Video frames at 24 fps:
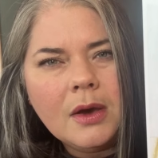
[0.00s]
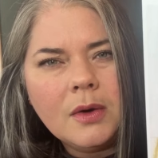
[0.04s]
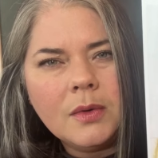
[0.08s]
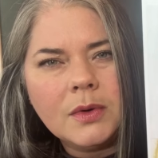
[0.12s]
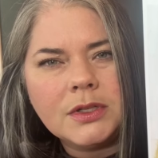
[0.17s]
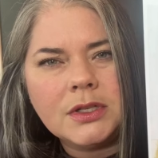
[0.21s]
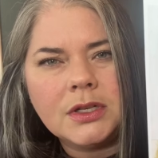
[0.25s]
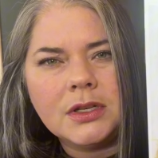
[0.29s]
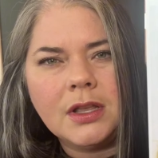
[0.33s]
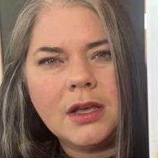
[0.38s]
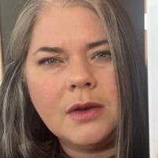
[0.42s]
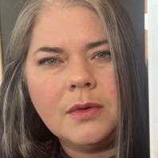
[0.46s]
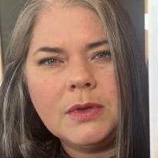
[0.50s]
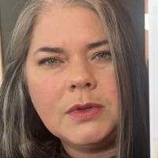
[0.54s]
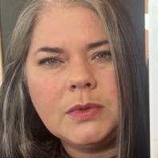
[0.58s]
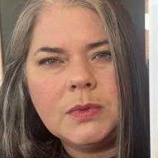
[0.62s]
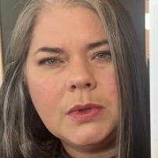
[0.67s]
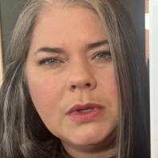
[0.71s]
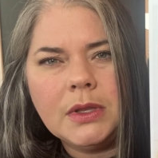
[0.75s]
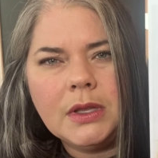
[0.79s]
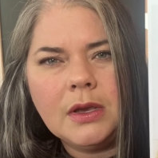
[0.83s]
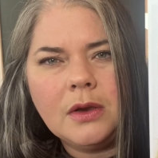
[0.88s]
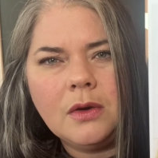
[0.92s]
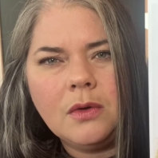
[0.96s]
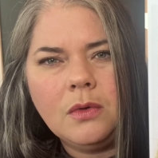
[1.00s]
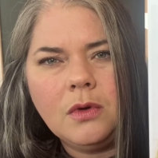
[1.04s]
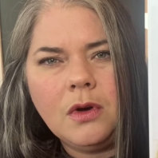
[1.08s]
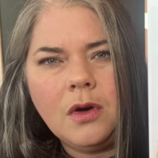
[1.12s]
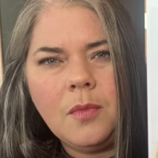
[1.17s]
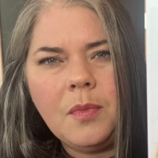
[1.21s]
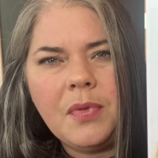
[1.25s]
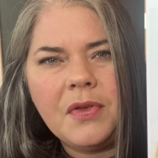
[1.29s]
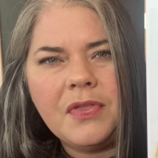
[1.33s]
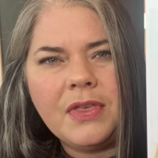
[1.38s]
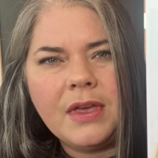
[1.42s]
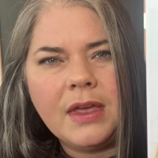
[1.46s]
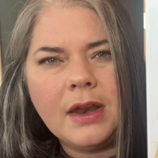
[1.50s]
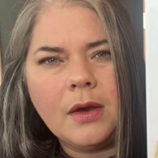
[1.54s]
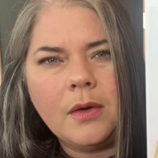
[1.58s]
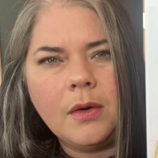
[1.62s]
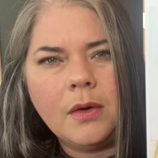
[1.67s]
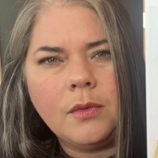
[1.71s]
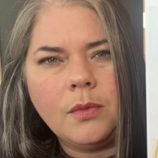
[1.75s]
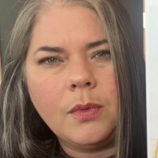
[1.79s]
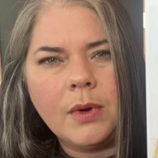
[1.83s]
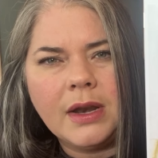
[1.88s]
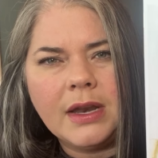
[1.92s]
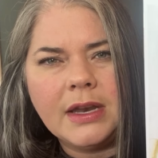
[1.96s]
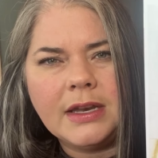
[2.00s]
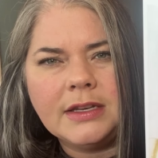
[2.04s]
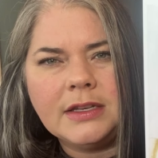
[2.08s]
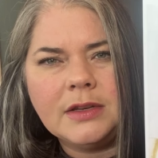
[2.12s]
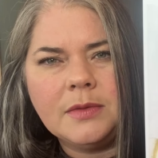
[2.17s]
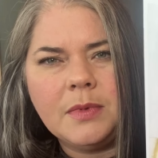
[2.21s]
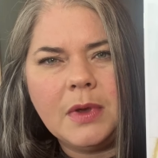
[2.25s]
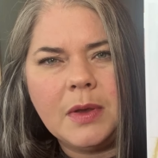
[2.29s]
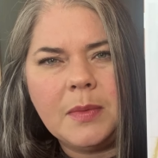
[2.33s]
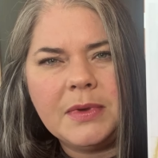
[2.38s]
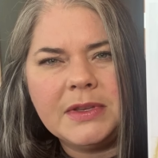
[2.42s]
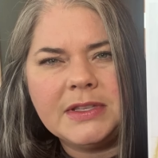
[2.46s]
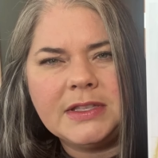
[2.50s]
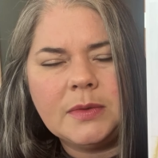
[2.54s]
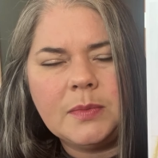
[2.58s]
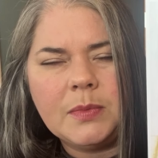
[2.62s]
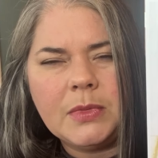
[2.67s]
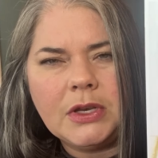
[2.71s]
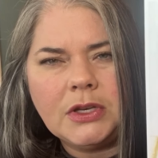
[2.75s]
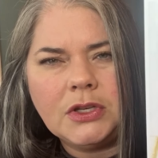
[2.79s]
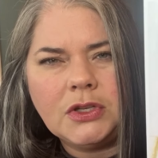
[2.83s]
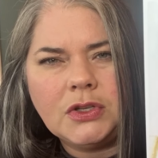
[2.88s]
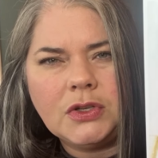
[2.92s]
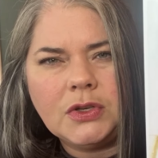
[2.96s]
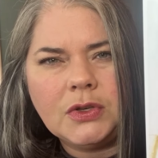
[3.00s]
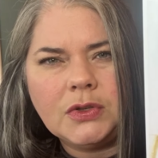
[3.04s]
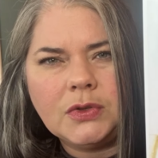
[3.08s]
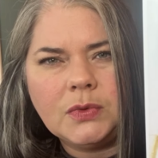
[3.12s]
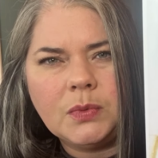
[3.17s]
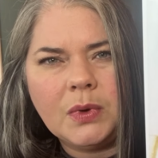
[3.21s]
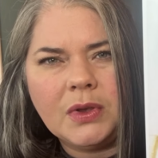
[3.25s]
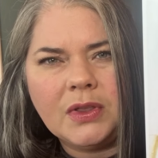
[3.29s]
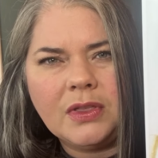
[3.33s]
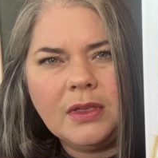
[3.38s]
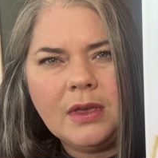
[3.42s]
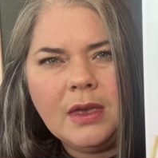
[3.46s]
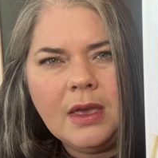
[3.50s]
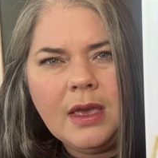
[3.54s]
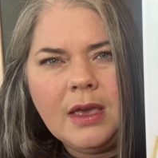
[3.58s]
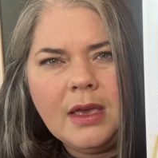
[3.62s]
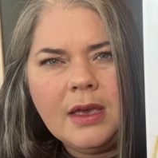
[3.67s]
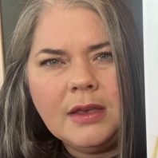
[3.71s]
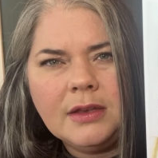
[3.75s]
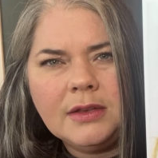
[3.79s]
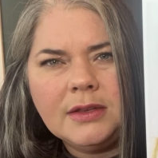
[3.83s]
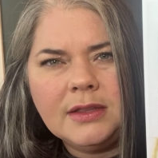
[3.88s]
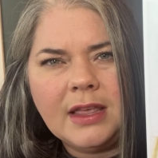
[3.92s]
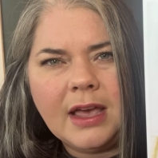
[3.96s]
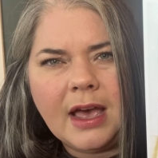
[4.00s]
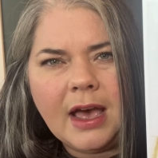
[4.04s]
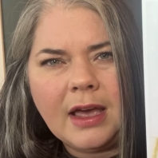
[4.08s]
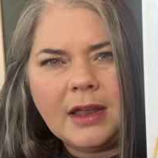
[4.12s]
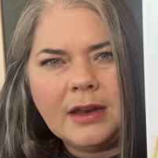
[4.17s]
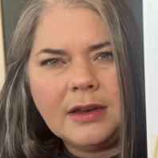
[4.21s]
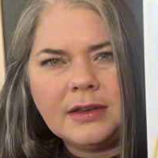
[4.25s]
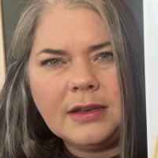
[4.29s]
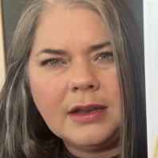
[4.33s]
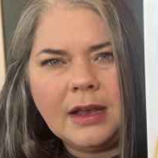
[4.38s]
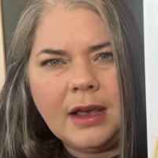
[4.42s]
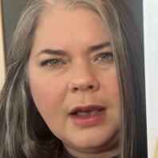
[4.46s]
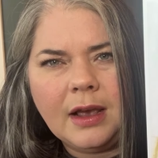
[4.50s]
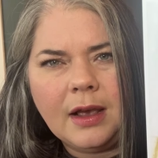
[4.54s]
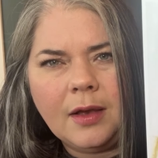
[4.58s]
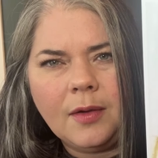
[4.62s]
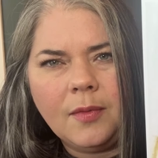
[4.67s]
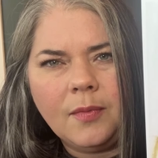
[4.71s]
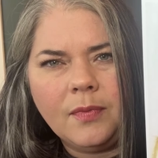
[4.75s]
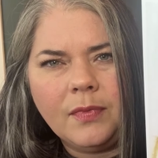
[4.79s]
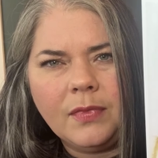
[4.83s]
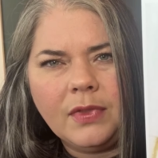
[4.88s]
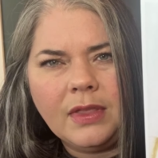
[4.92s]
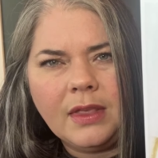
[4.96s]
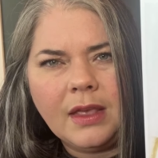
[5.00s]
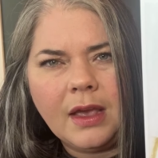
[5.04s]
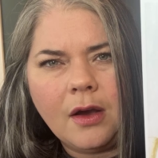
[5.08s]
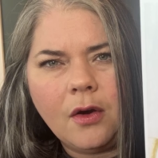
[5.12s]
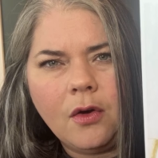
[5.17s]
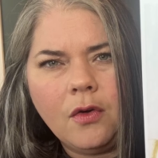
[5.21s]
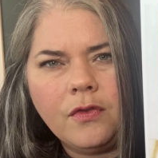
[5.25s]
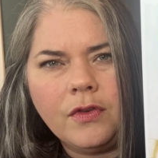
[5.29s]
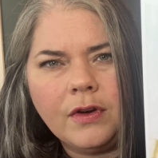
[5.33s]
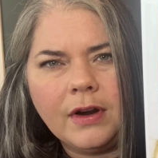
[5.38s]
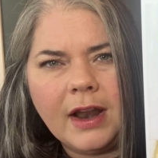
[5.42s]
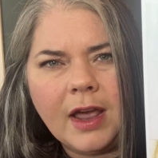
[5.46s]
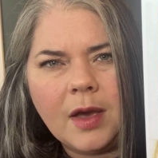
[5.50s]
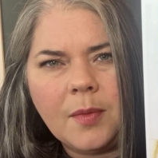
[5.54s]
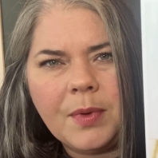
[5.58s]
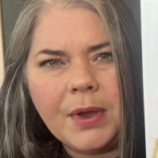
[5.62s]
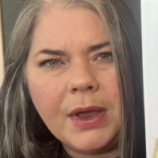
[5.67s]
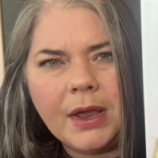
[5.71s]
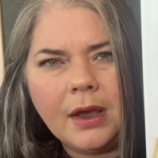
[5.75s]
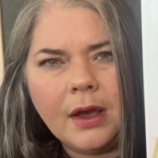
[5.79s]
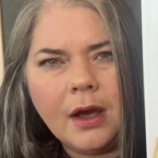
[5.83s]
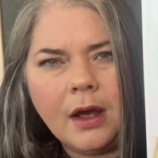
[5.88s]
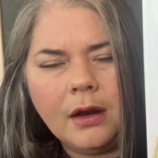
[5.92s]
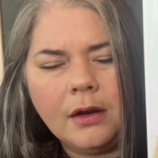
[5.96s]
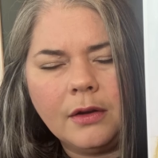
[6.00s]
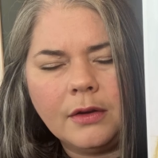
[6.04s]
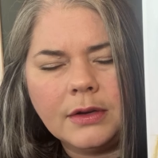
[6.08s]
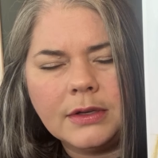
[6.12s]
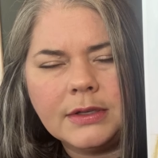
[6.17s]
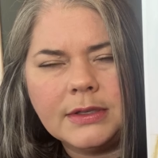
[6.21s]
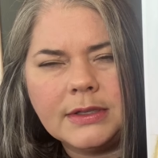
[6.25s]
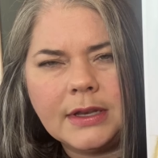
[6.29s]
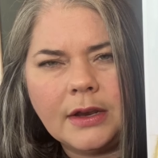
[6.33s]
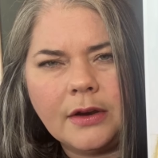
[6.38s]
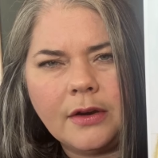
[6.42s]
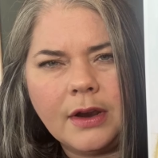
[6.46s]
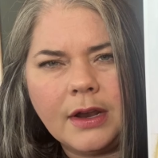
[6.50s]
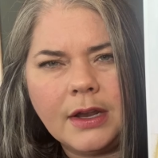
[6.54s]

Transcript: which I thought was really cool, but then I would run into maybe some issues with that, the overlapping colors there.